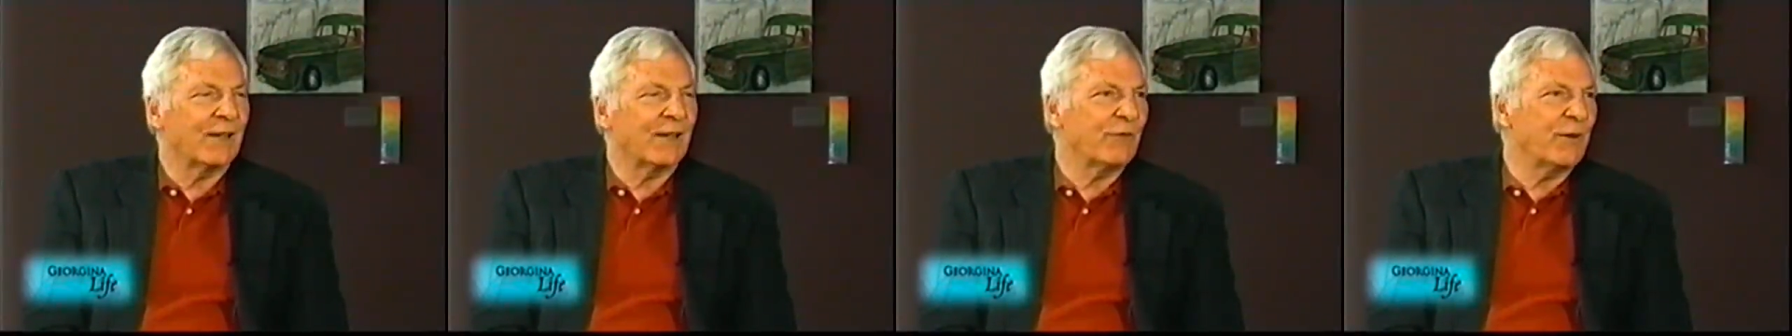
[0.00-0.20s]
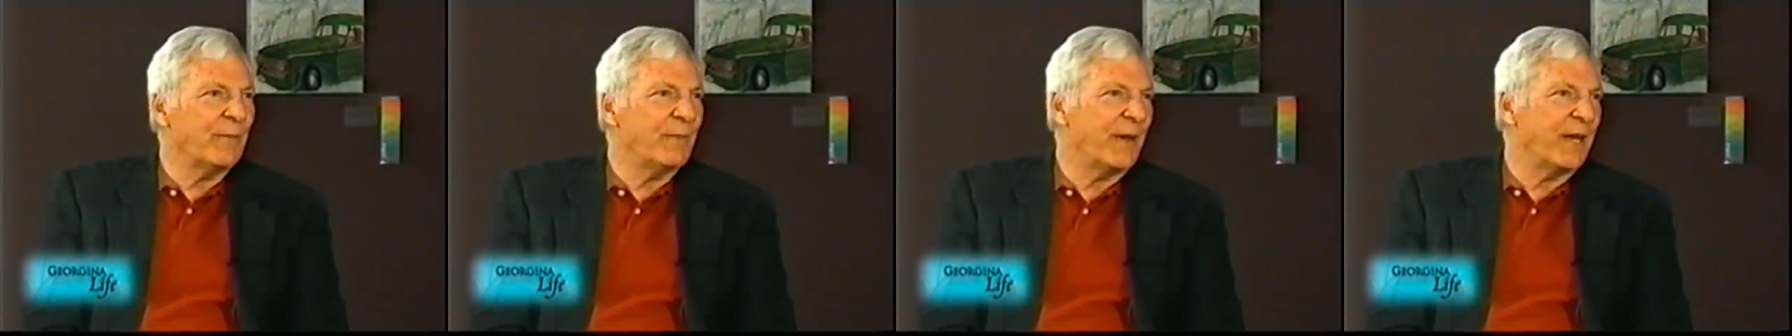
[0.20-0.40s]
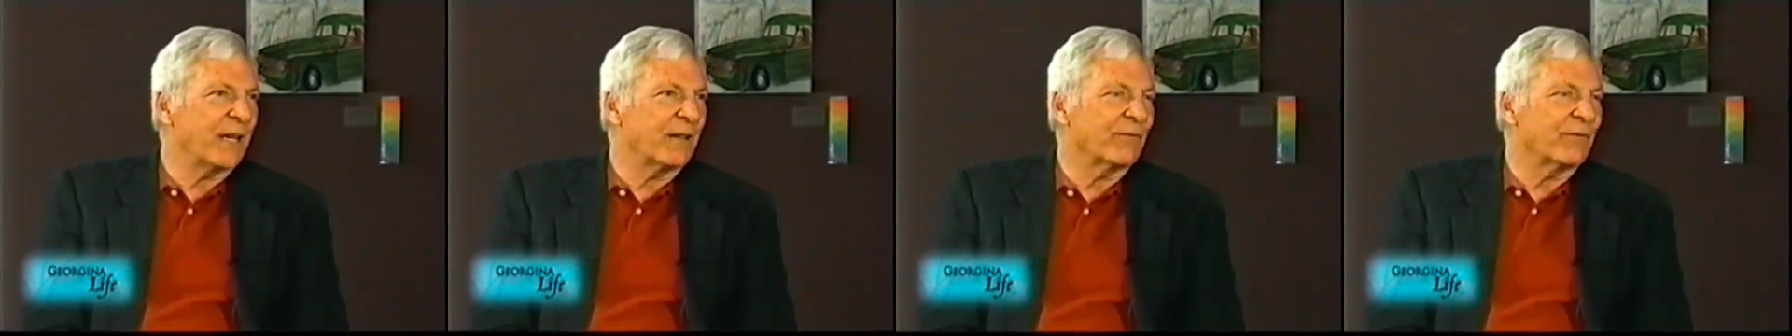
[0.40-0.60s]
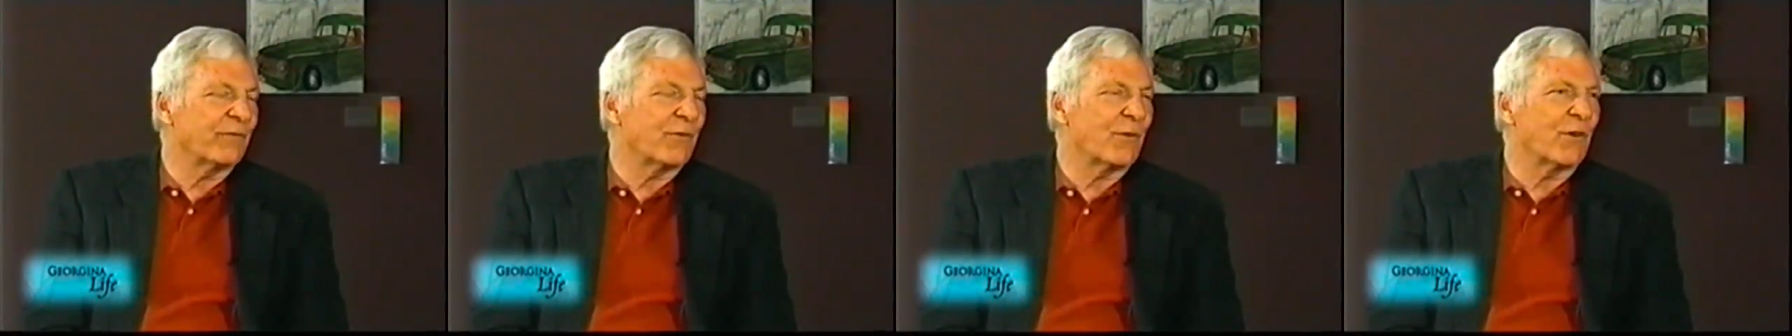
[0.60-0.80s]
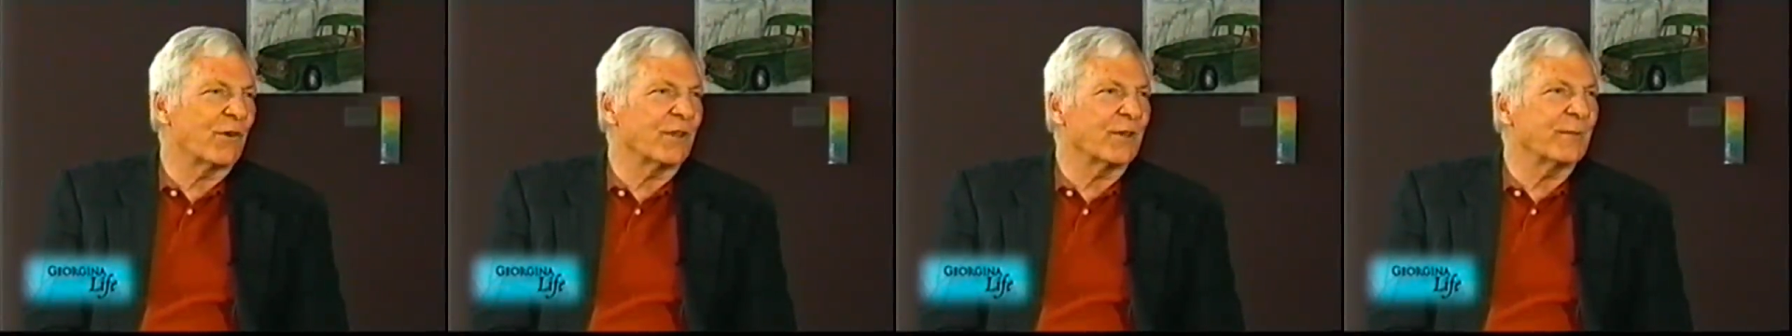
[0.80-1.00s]
If we make it
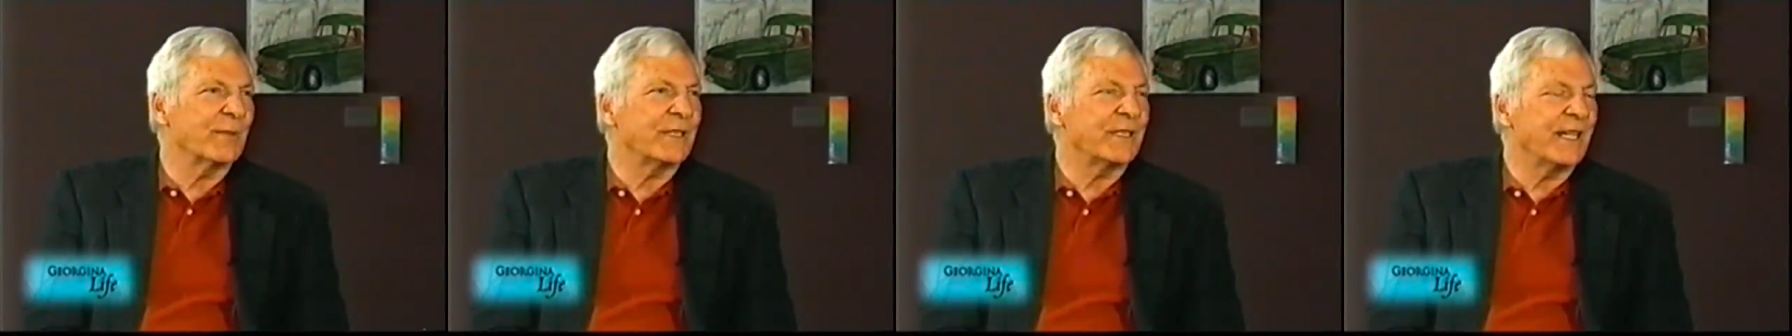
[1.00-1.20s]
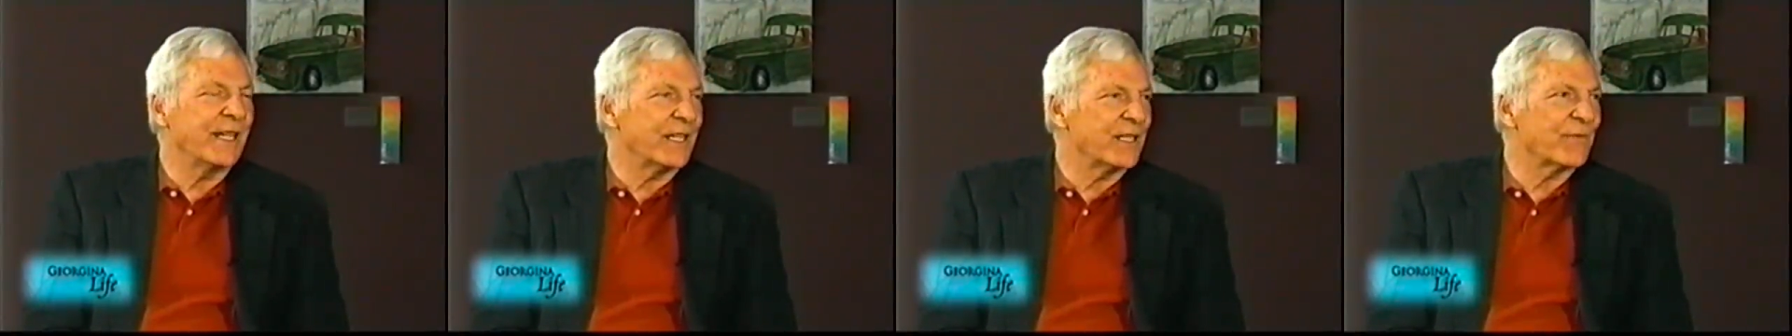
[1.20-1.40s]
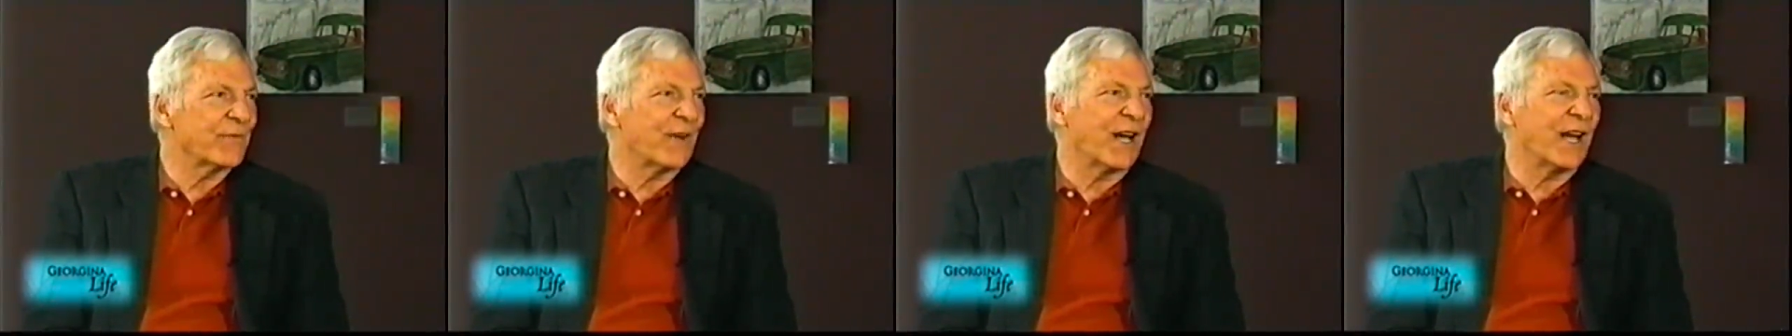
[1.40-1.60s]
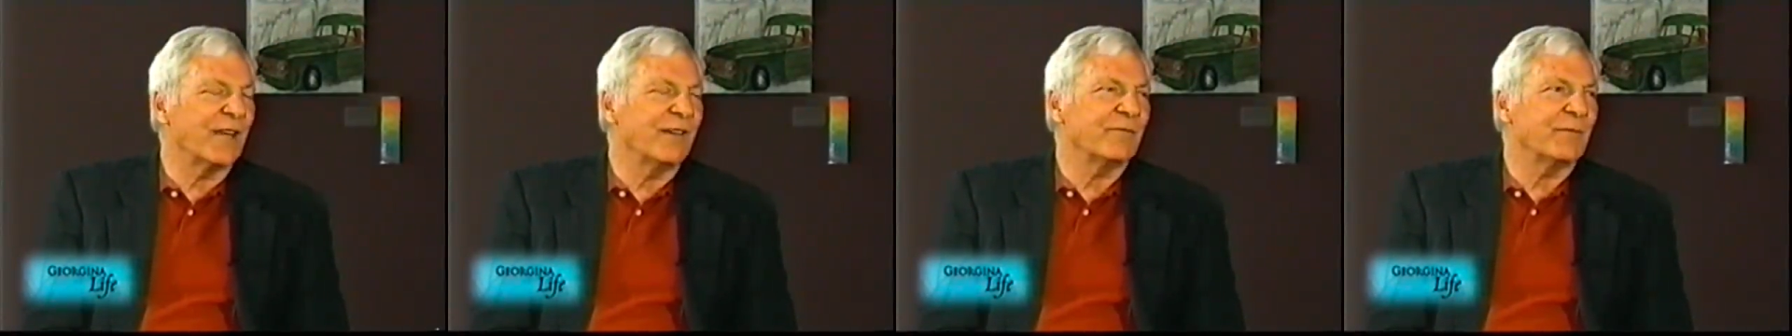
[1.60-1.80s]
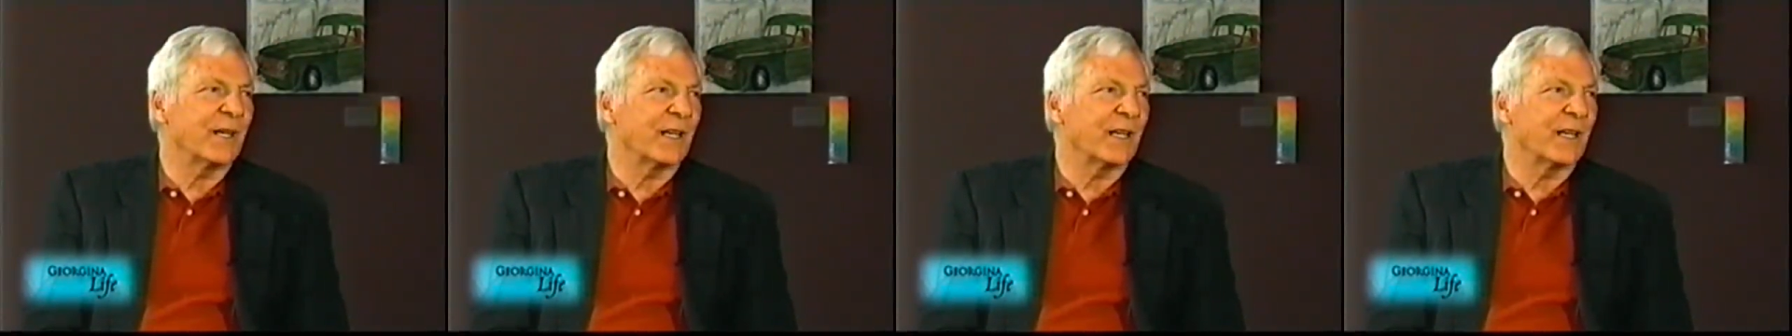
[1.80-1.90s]
for them, it takes 5